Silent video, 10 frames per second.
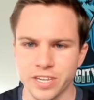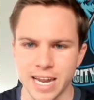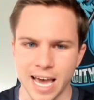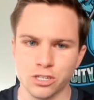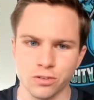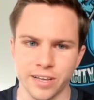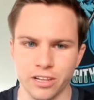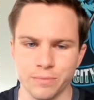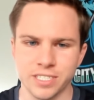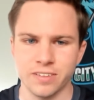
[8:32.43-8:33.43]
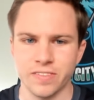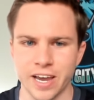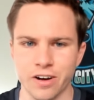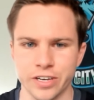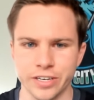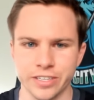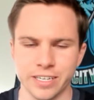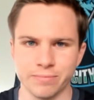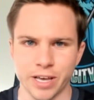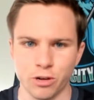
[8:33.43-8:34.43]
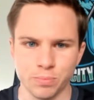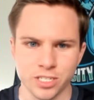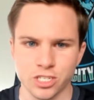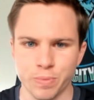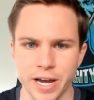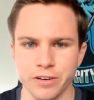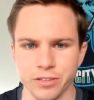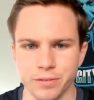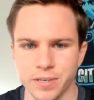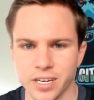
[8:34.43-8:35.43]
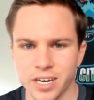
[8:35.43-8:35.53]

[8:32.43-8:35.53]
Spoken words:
the natural elements of the area that helped inspire them.